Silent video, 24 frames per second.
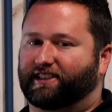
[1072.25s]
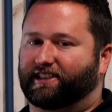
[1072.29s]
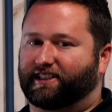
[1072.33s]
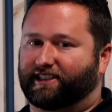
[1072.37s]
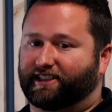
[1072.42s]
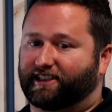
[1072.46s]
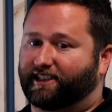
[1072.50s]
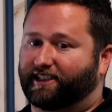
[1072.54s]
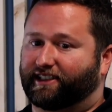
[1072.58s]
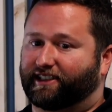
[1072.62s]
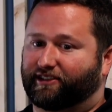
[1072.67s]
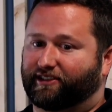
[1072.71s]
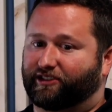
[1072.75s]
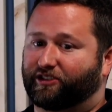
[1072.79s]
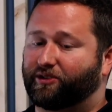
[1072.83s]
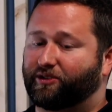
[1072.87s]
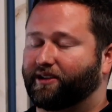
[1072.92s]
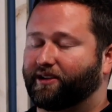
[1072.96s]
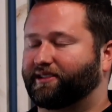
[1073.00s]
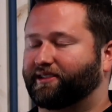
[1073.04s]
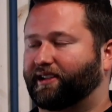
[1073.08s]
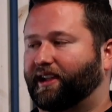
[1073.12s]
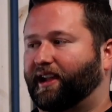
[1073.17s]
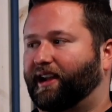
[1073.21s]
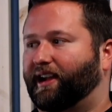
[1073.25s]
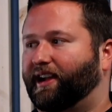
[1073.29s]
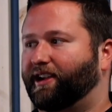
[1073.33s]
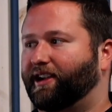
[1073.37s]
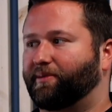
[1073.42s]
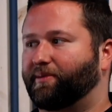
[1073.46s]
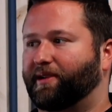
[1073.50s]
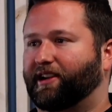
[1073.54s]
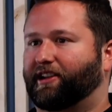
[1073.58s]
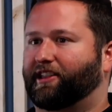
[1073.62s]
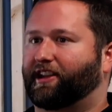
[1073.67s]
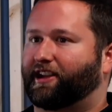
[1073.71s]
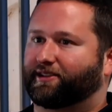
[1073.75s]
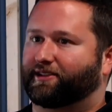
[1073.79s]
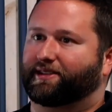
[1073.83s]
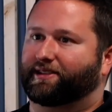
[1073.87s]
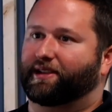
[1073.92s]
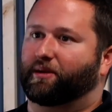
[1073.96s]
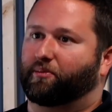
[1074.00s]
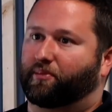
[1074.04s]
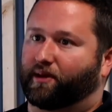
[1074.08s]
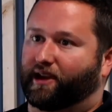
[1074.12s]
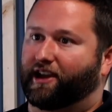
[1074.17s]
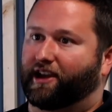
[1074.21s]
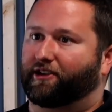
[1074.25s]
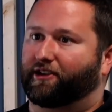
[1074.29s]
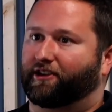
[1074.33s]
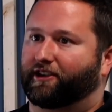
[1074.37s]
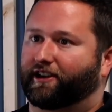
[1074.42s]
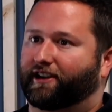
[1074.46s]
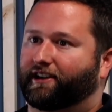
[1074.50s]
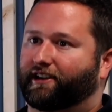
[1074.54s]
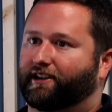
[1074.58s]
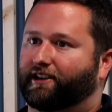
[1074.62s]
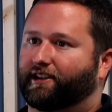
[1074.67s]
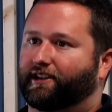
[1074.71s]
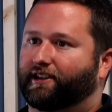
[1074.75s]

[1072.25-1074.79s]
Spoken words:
and then I was like, I can go back to the house and get a battery,